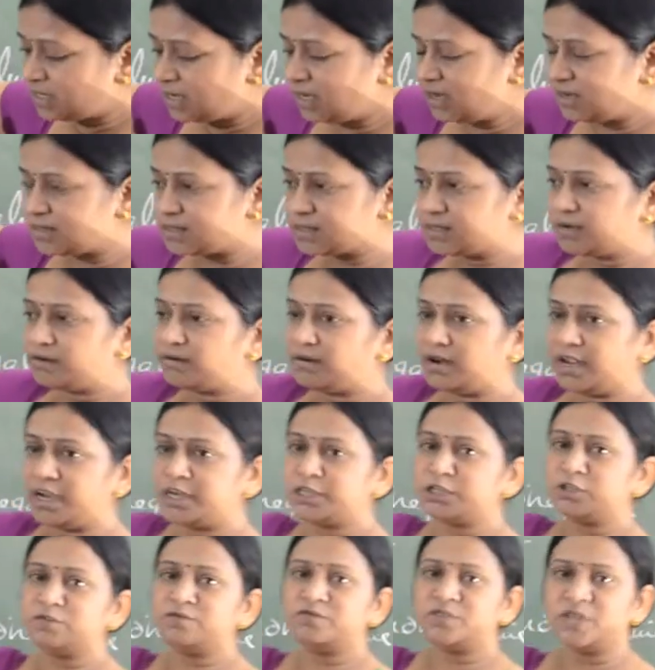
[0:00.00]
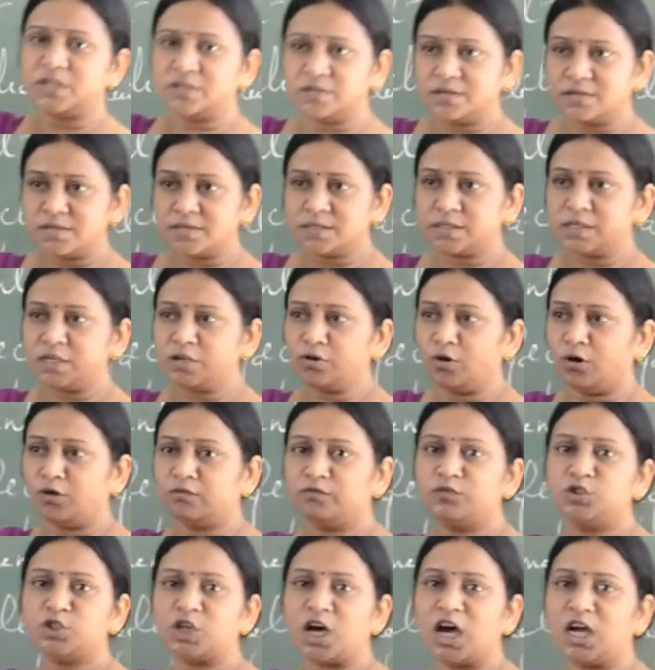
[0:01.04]
is the relative tendency
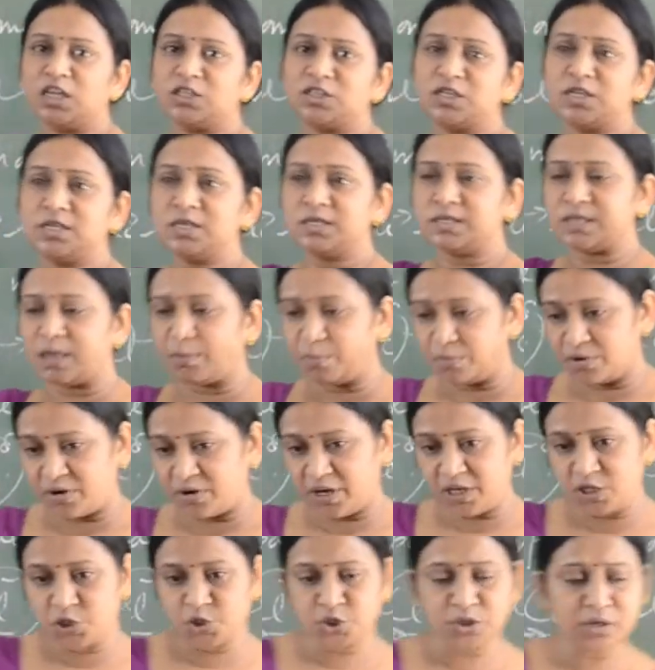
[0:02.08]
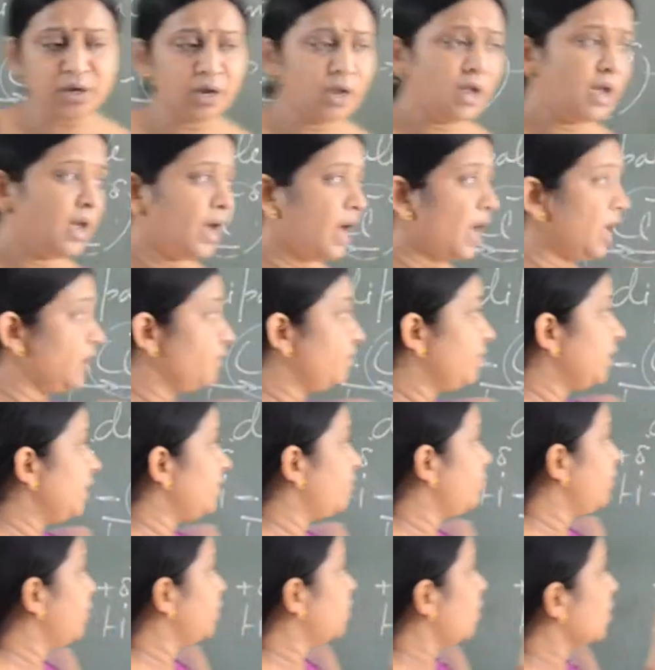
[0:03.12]
of charge separation, and
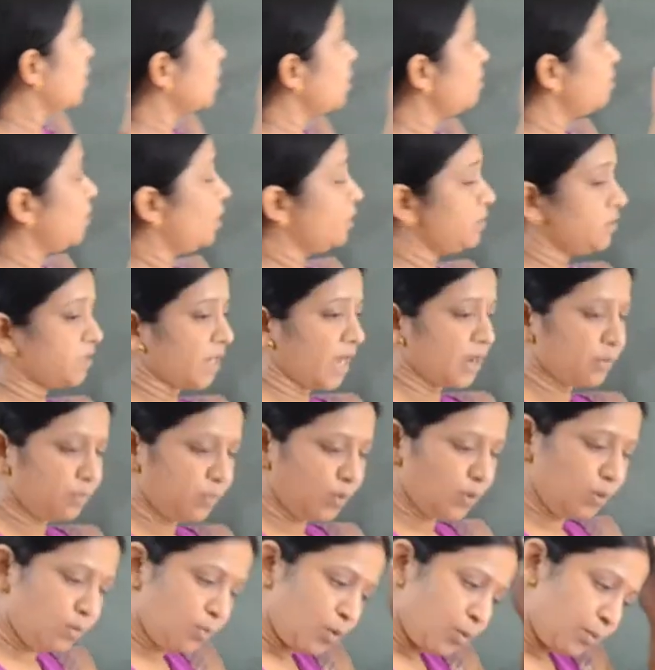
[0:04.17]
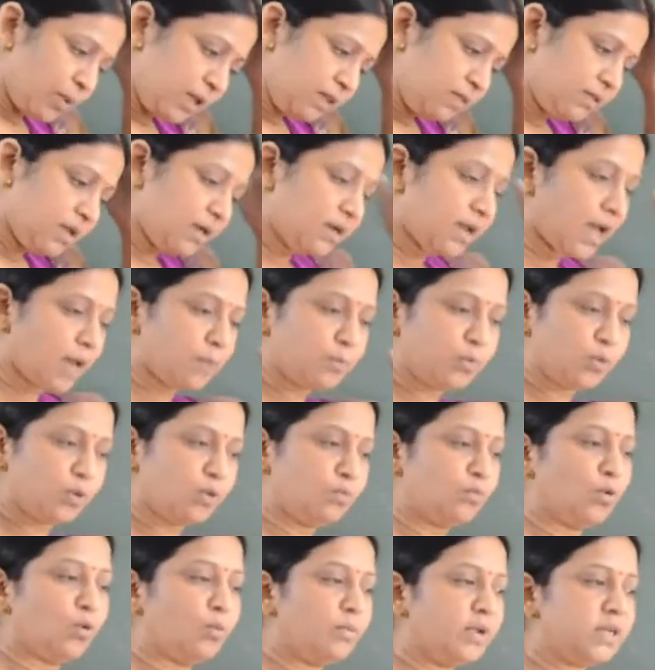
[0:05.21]
if we talk about dipole moment, the dipole
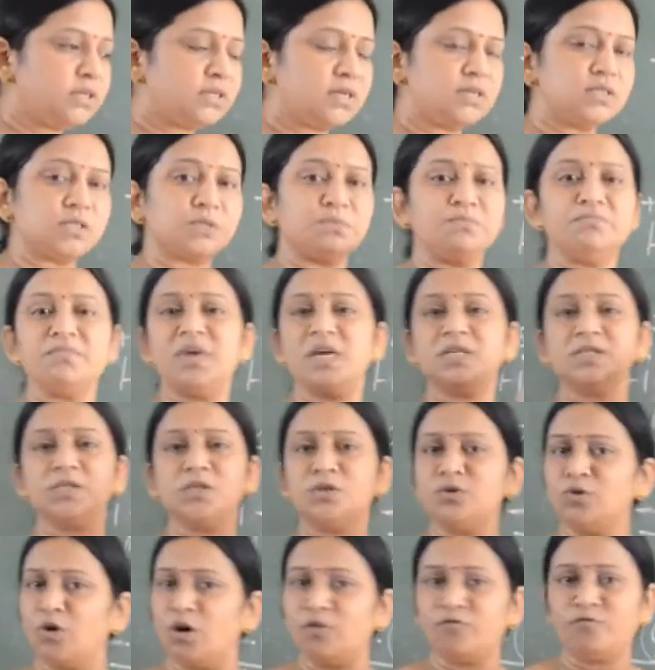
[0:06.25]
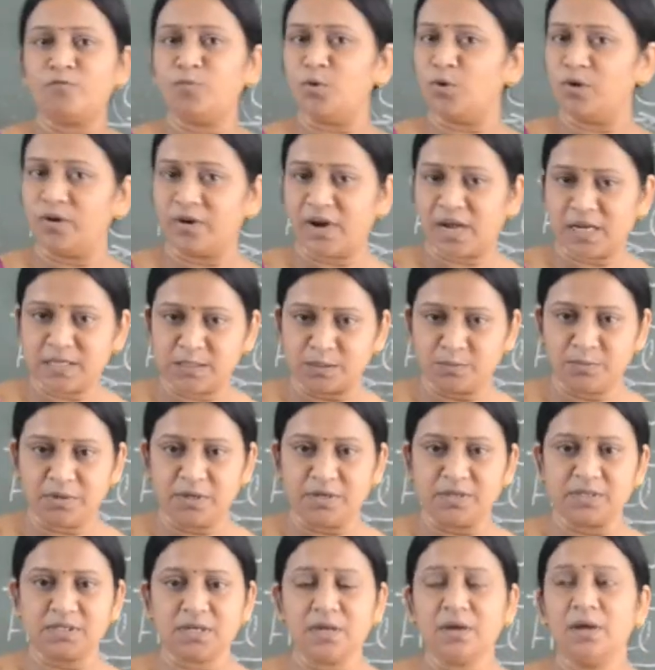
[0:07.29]
moment is measure of
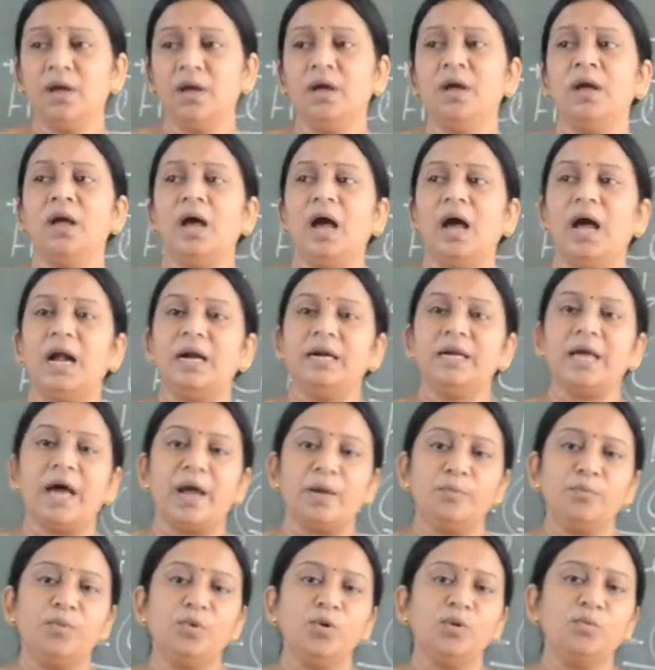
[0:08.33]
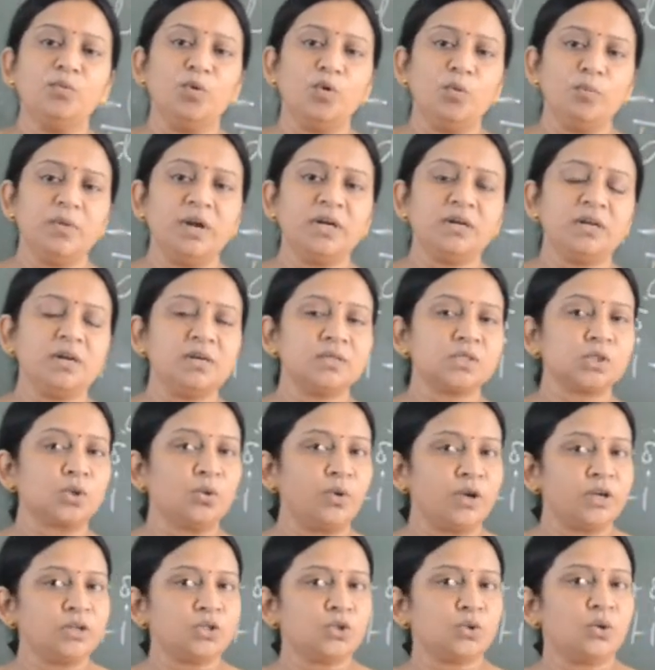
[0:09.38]
polarizability, and dipole moment is
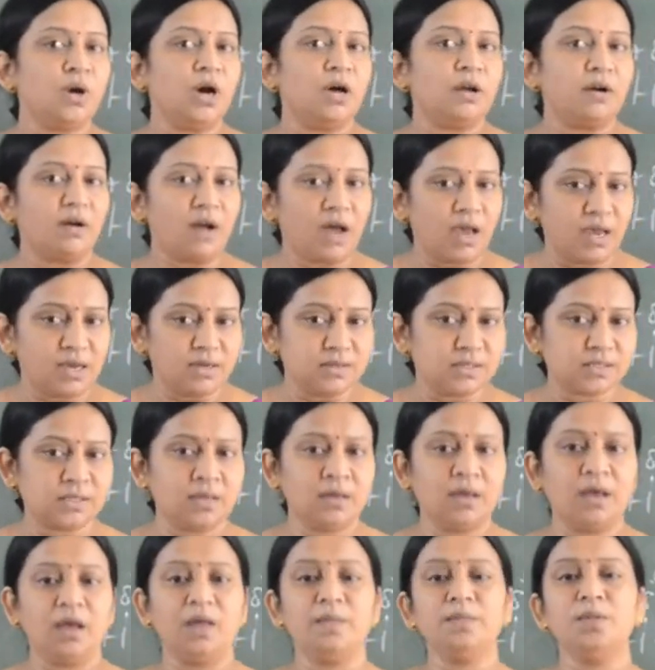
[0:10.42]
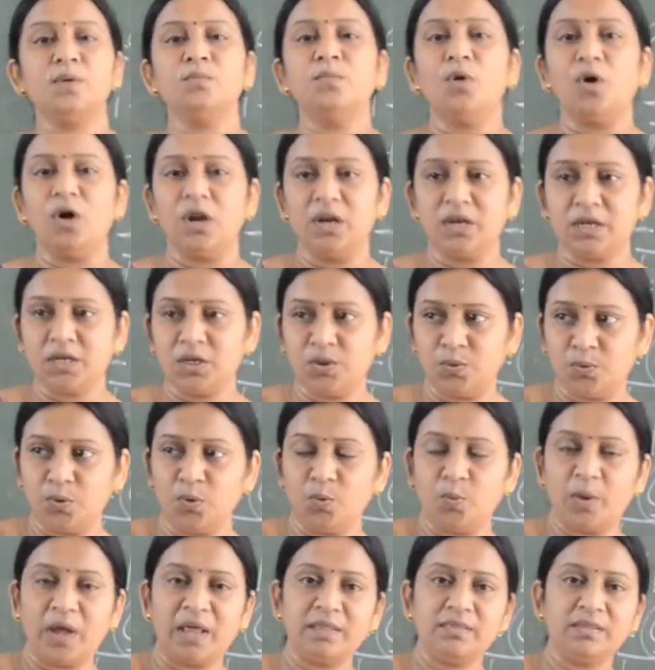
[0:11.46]
going to arise in the molecule
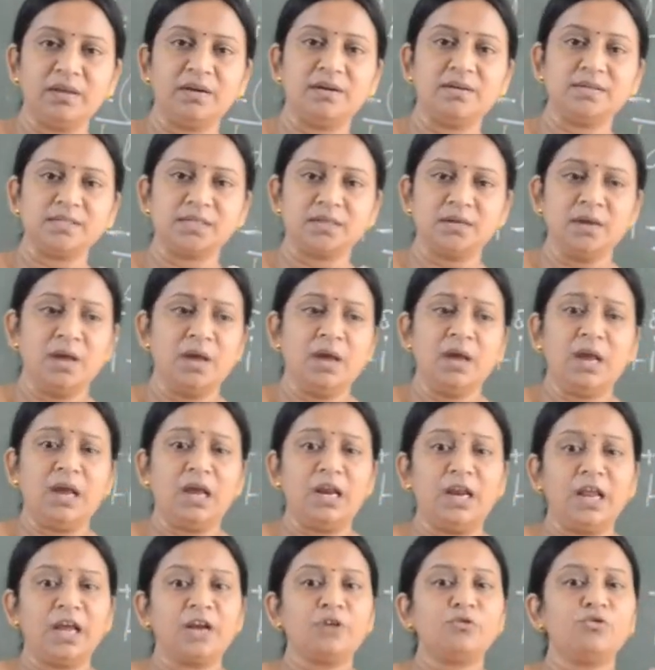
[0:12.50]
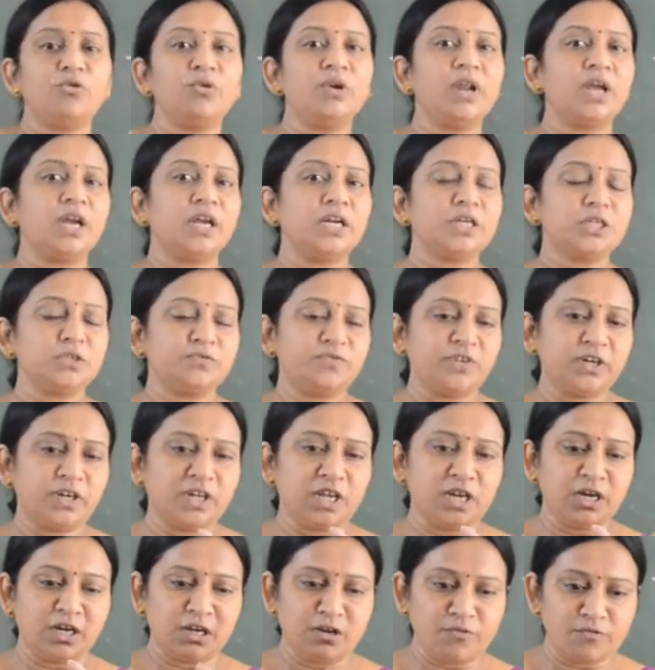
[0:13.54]
when there is an
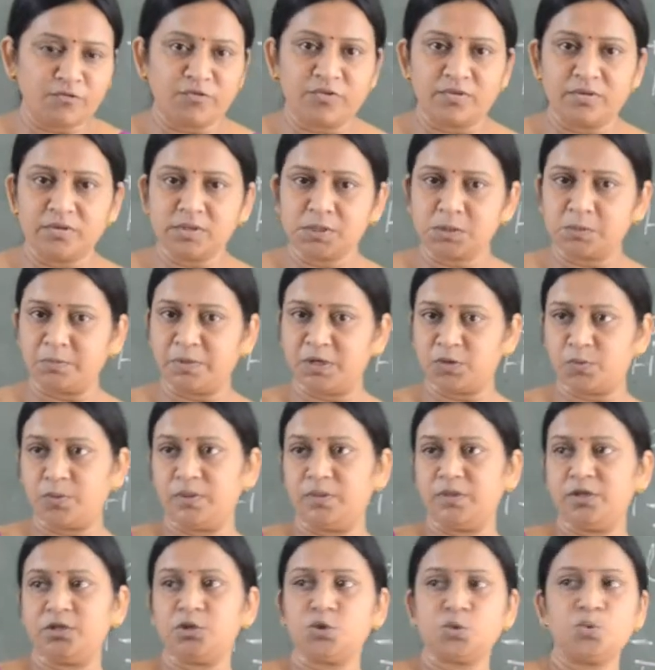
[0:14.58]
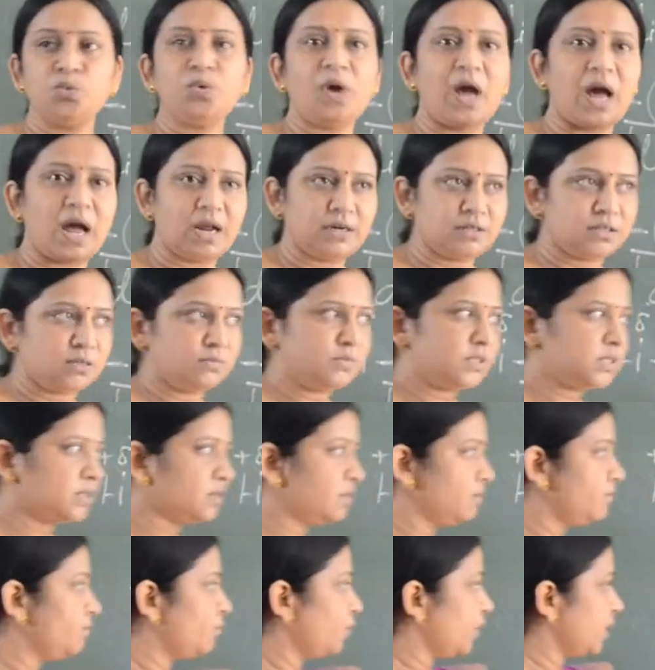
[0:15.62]
electronegativity difference between the two atoms,
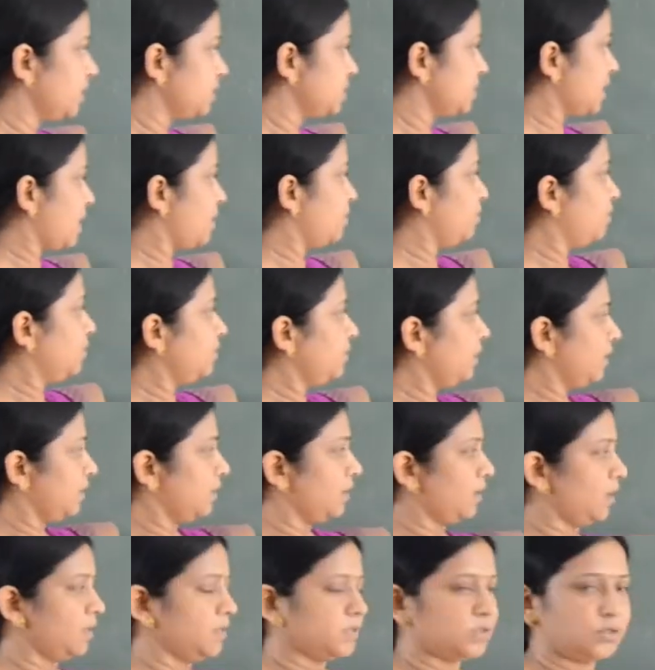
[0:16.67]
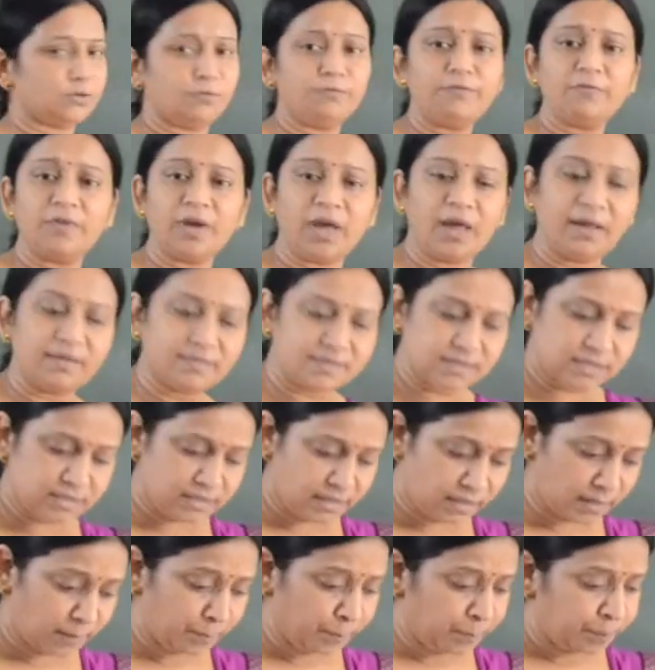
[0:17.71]
for example in case of
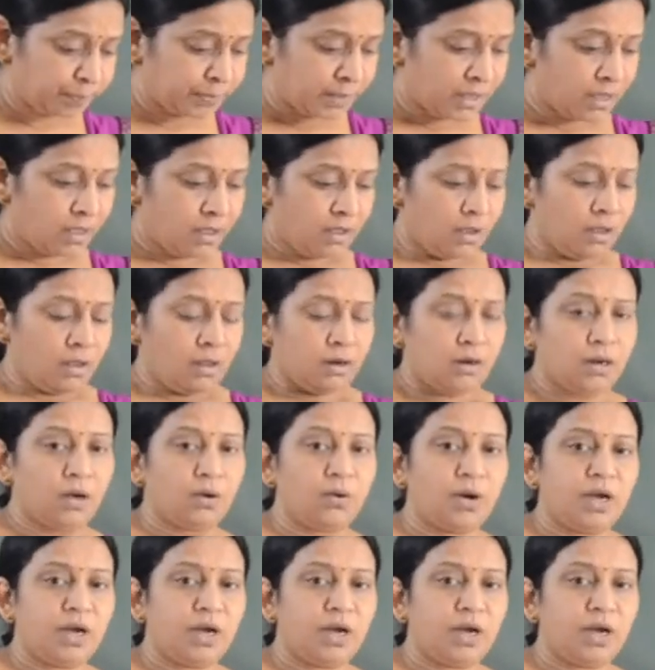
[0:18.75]
HCl. Now I